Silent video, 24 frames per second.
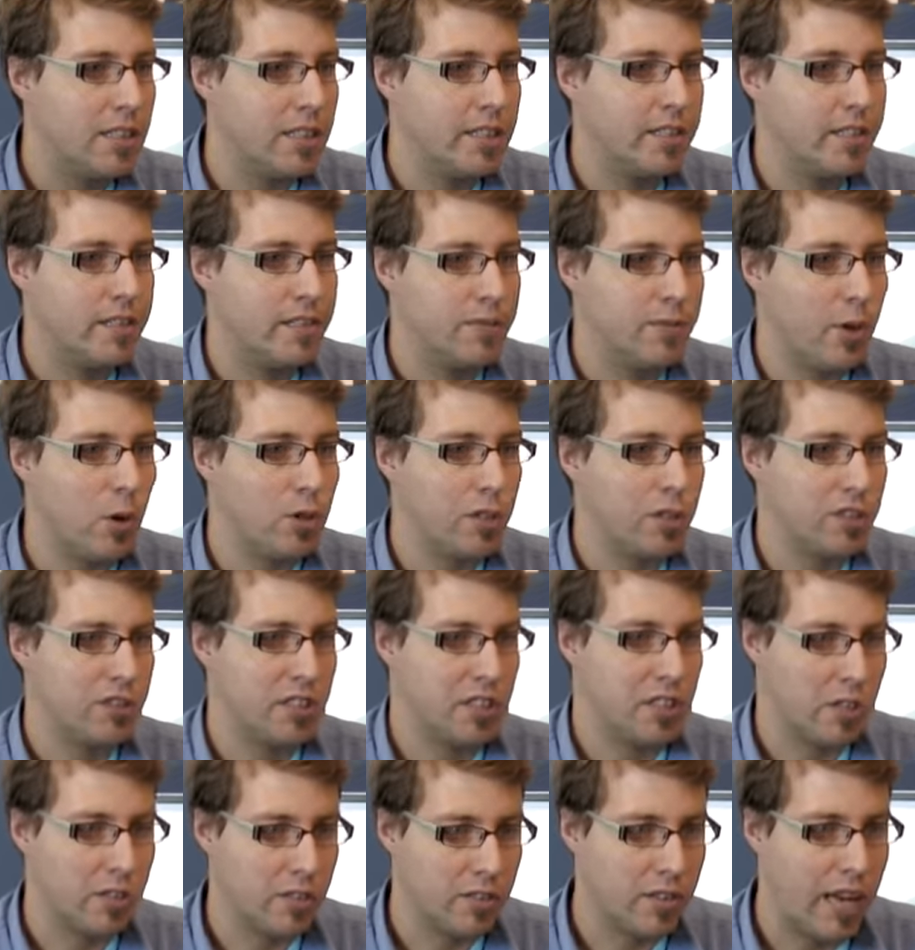It's
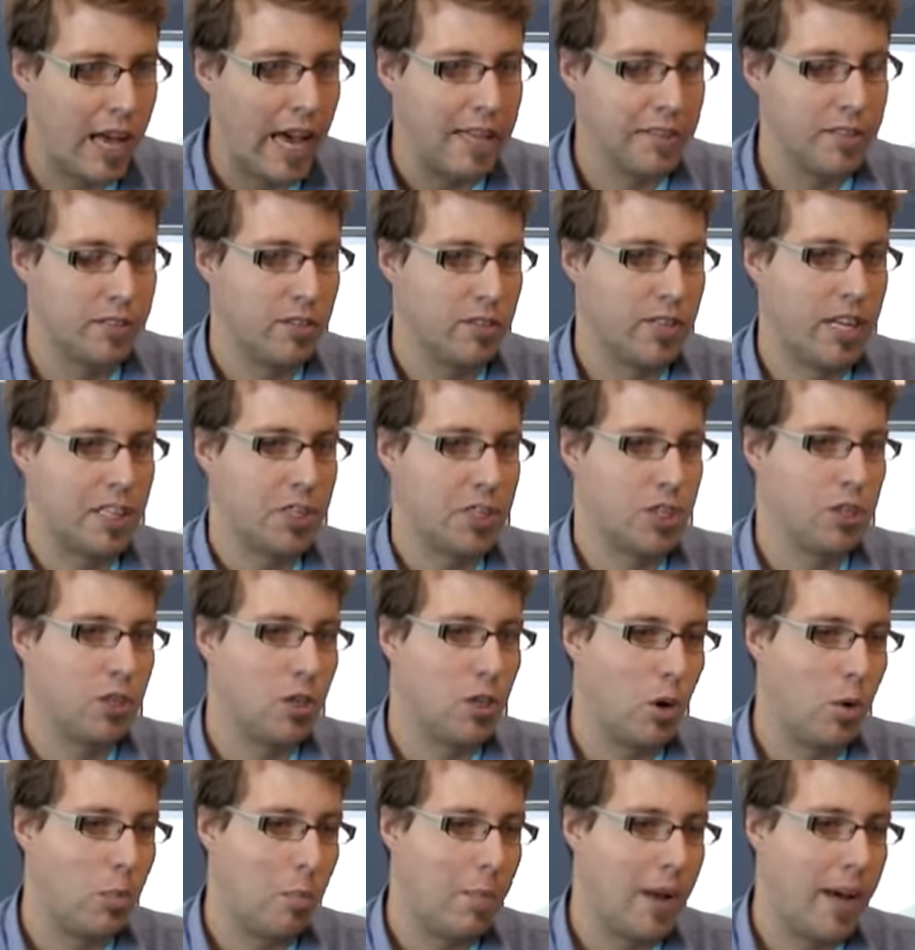focusing on hands-on action
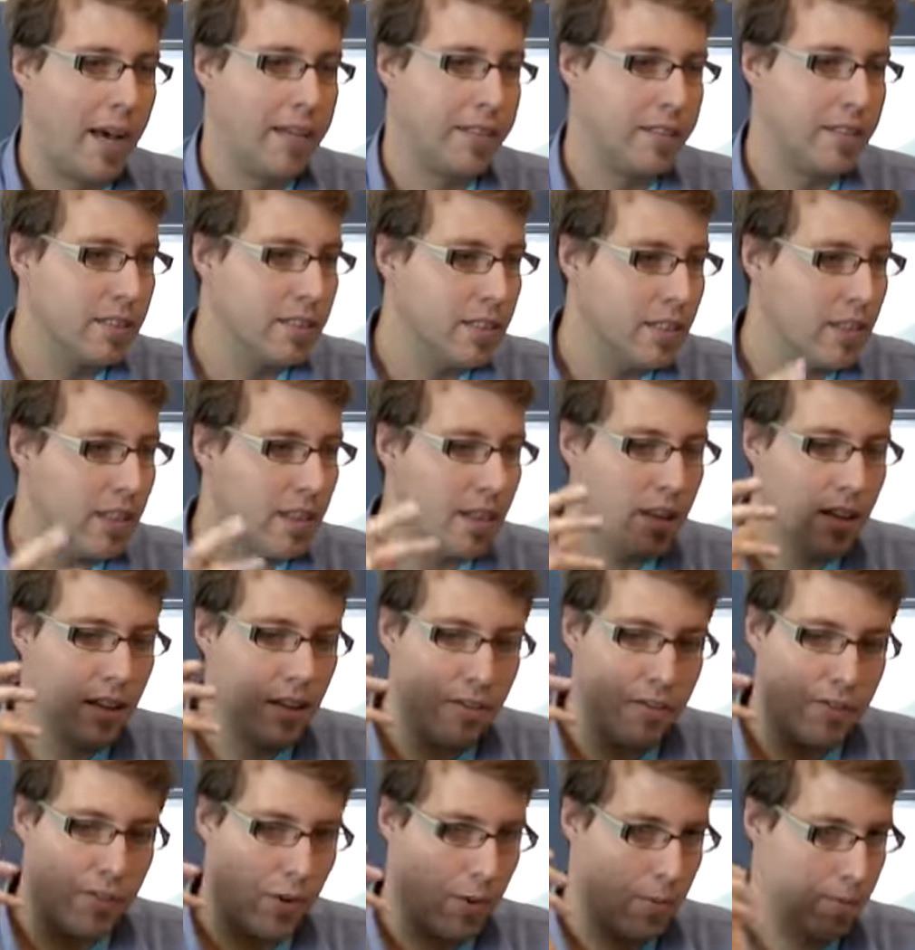combat,
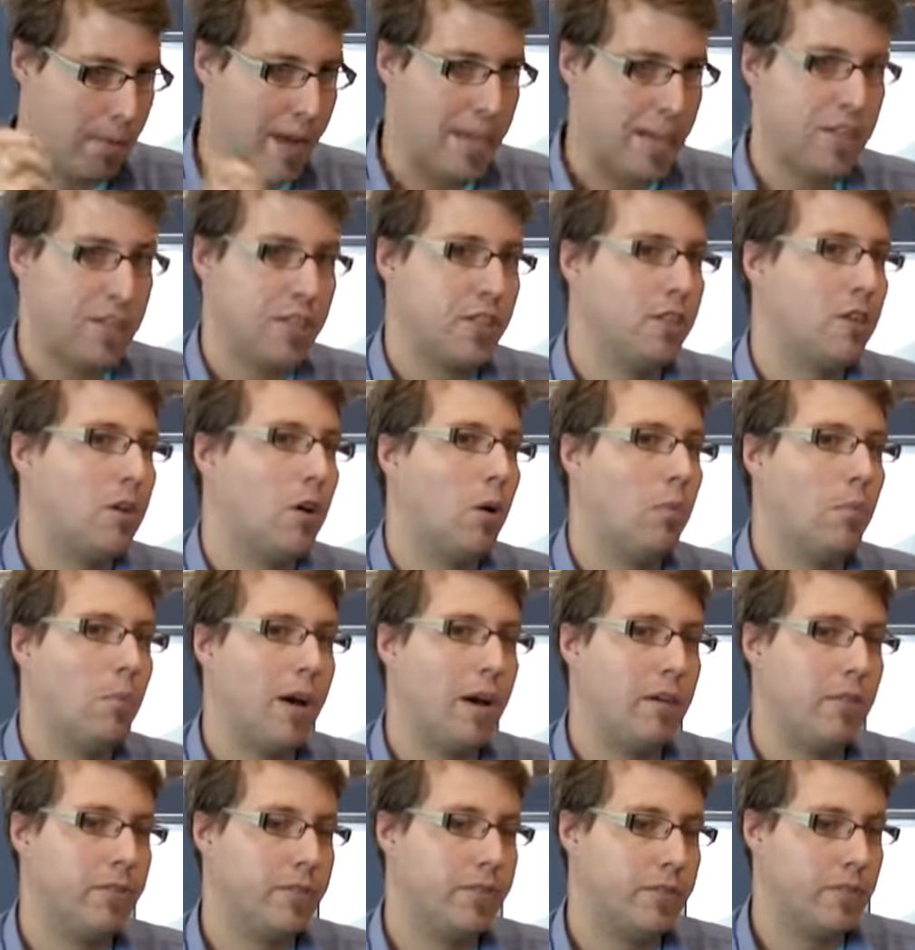formation
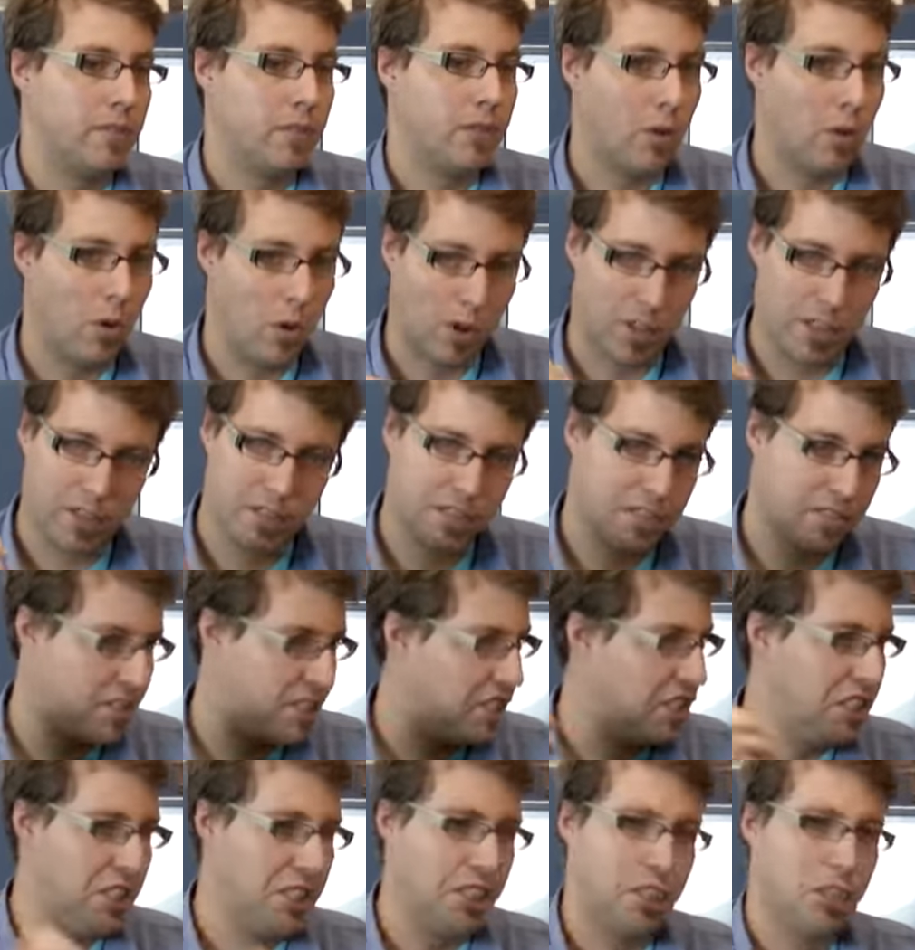combat, or
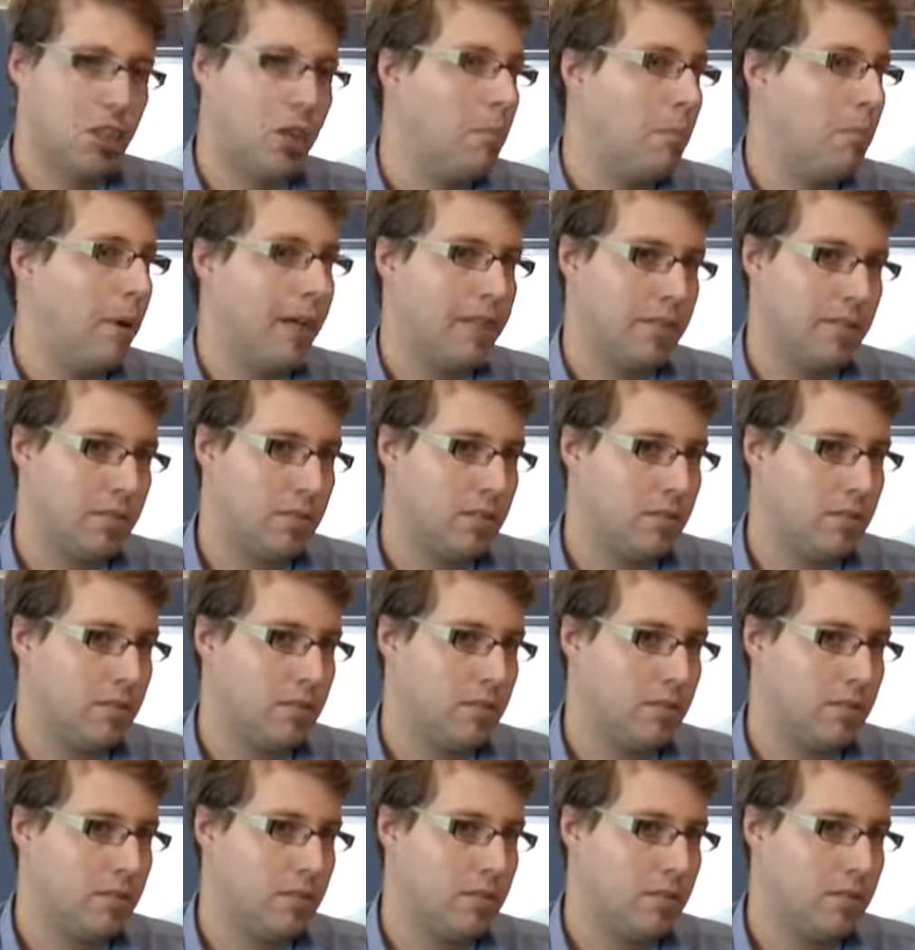siege combat.